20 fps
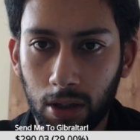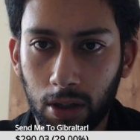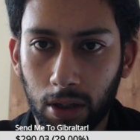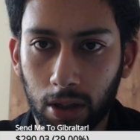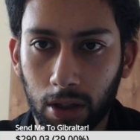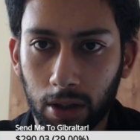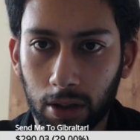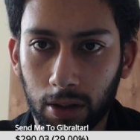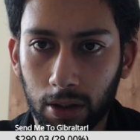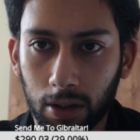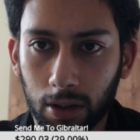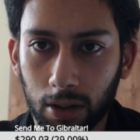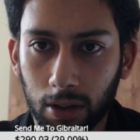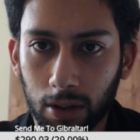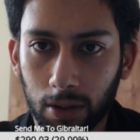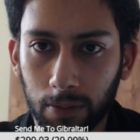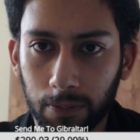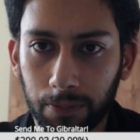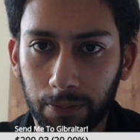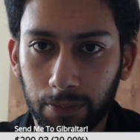And
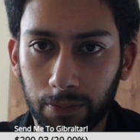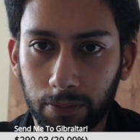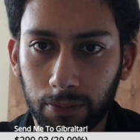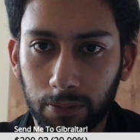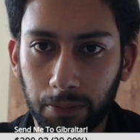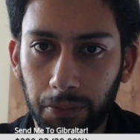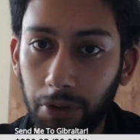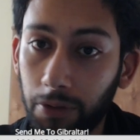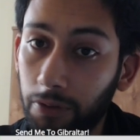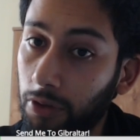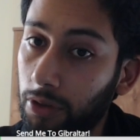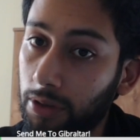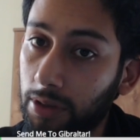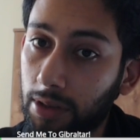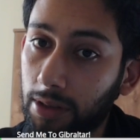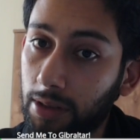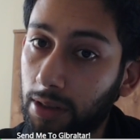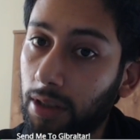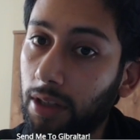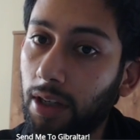uh,
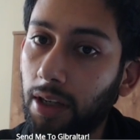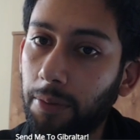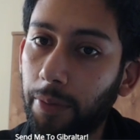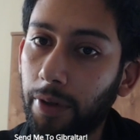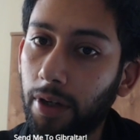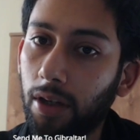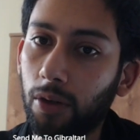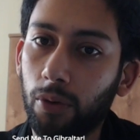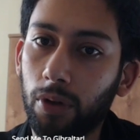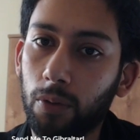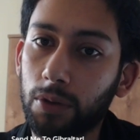previous game, by the way,